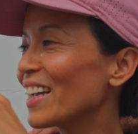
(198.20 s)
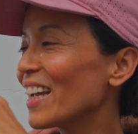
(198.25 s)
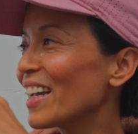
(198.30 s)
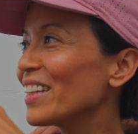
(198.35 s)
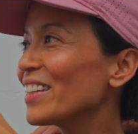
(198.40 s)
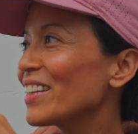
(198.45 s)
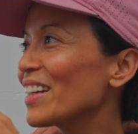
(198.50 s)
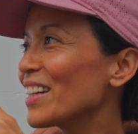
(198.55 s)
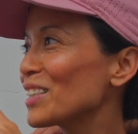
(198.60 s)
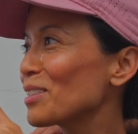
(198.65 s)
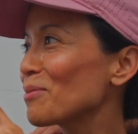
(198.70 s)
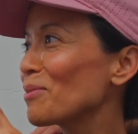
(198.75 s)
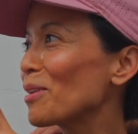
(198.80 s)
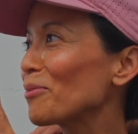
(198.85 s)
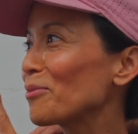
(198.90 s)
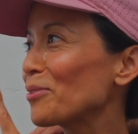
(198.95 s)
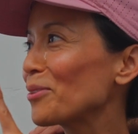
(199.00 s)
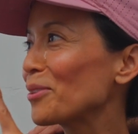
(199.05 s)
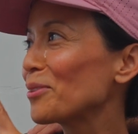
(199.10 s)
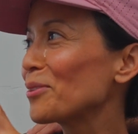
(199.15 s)
hey, you guys
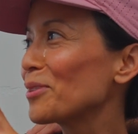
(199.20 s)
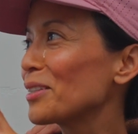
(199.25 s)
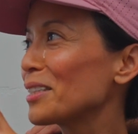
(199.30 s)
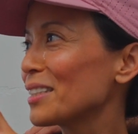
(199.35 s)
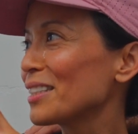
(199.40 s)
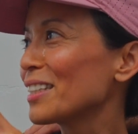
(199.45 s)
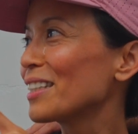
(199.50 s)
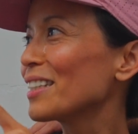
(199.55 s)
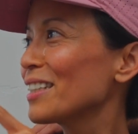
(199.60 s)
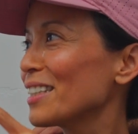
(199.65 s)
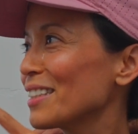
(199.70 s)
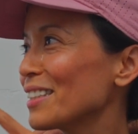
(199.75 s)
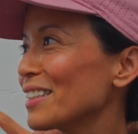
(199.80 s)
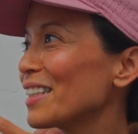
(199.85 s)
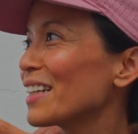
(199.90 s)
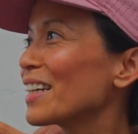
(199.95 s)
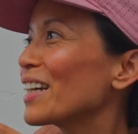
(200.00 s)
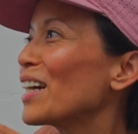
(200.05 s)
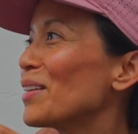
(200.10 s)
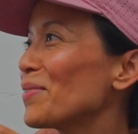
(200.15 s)
met for a reason.
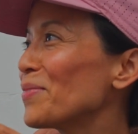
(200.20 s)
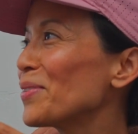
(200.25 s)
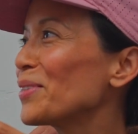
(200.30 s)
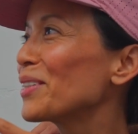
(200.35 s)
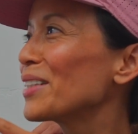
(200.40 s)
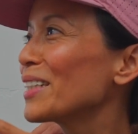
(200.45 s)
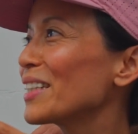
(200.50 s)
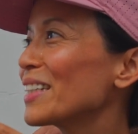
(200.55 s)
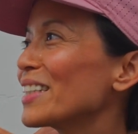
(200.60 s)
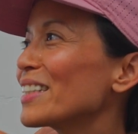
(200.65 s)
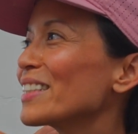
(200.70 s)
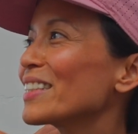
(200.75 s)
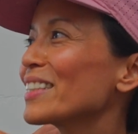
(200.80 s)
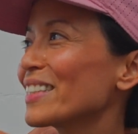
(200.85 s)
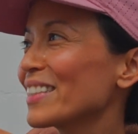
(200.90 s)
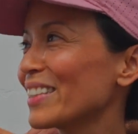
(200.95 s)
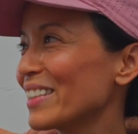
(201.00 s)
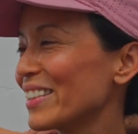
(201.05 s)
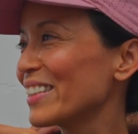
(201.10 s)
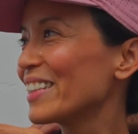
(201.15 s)
Yeah. a couple years.
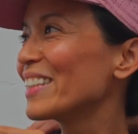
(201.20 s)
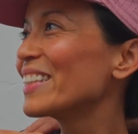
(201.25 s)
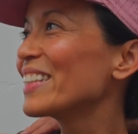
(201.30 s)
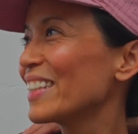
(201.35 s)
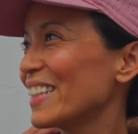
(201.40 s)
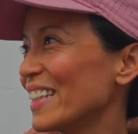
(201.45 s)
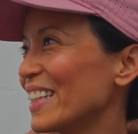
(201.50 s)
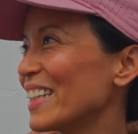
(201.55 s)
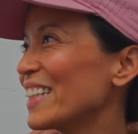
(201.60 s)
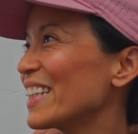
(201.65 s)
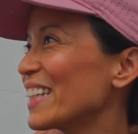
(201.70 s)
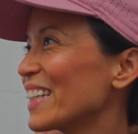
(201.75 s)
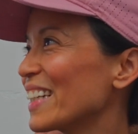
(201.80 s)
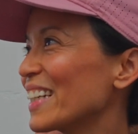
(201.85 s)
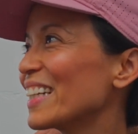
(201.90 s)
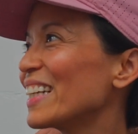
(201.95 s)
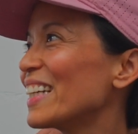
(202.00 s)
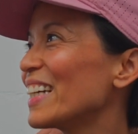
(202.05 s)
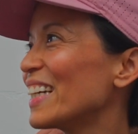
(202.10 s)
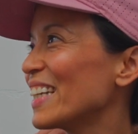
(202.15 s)
Yeah,
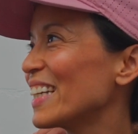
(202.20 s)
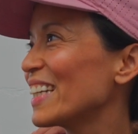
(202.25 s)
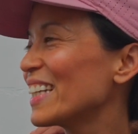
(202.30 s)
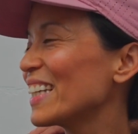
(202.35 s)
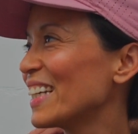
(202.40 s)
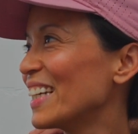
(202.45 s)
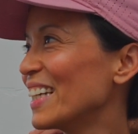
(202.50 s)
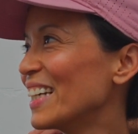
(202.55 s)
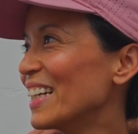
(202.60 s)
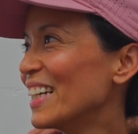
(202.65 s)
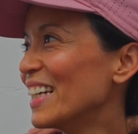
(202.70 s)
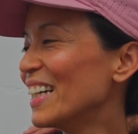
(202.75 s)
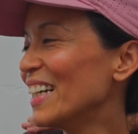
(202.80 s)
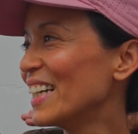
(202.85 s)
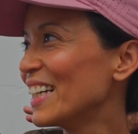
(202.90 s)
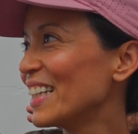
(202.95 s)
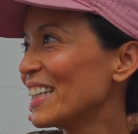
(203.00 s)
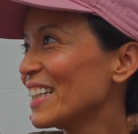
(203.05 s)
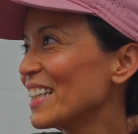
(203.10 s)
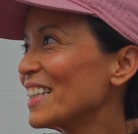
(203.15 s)
right. Gonna... we were in our
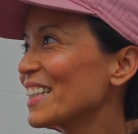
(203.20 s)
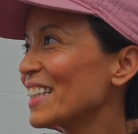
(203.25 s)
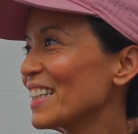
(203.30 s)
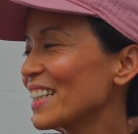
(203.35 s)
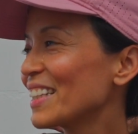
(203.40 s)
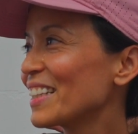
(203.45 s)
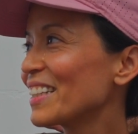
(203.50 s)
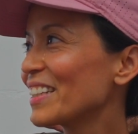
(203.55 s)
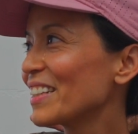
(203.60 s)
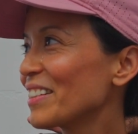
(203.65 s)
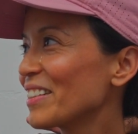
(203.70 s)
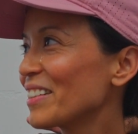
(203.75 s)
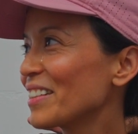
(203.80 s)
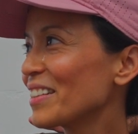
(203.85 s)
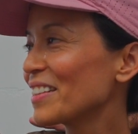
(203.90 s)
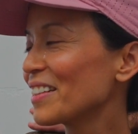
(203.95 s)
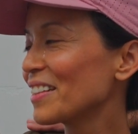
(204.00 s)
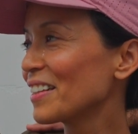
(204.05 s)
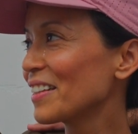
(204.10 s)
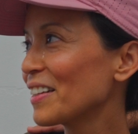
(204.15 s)
master's program together.
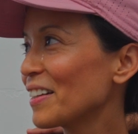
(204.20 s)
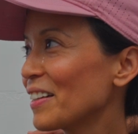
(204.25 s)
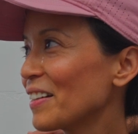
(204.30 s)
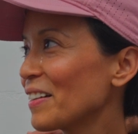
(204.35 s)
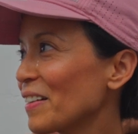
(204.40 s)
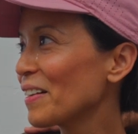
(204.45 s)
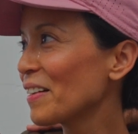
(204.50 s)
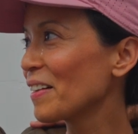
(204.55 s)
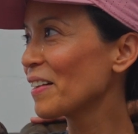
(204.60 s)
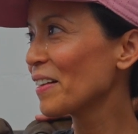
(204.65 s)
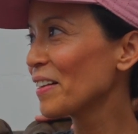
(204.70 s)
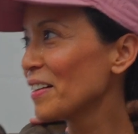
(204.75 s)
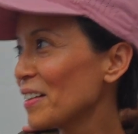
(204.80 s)
Which was an